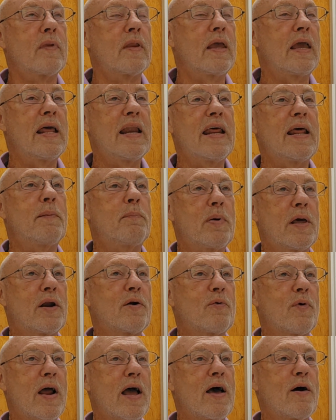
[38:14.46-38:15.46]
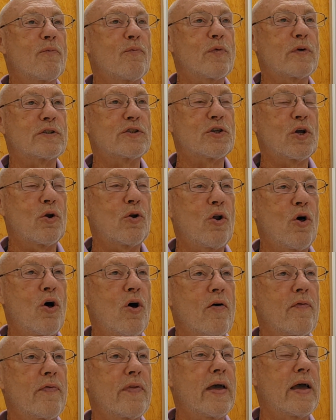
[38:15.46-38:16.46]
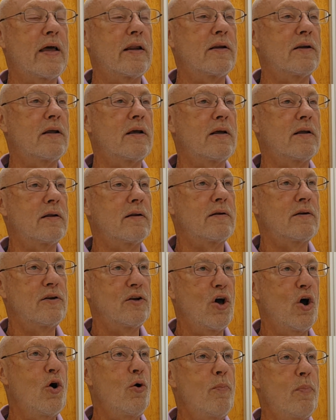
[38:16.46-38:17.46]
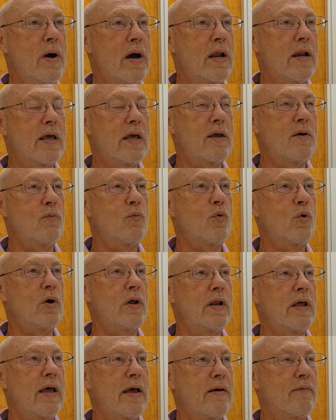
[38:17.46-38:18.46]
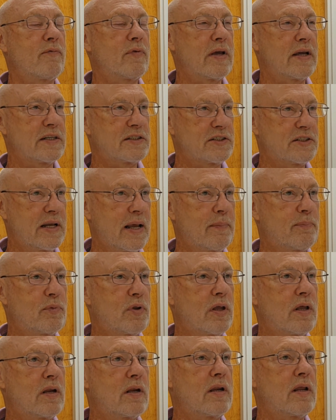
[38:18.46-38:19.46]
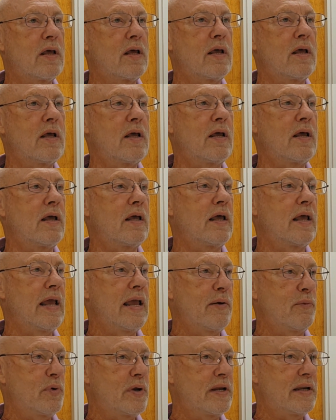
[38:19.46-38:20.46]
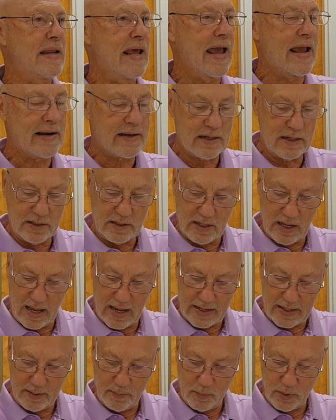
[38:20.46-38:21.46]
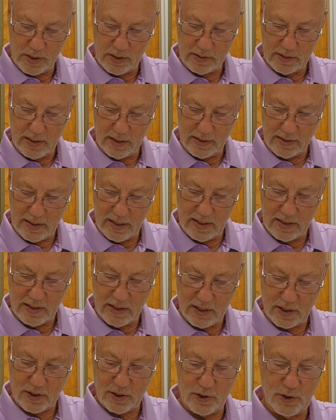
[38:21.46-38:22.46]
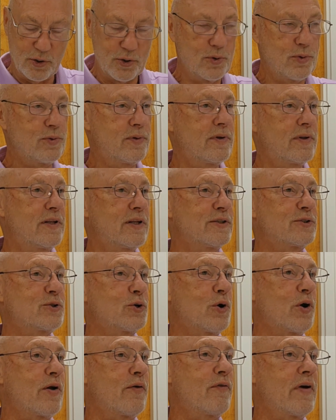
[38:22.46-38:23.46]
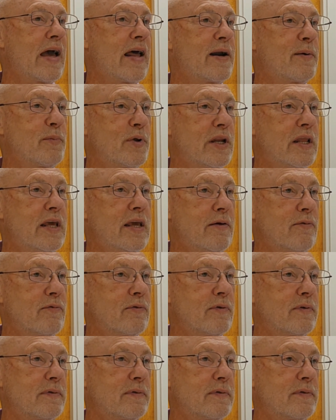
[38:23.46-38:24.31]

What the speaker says: It had been around for so long that nobody would have accepted a redacted document that didn't include the story of Adam and Eve.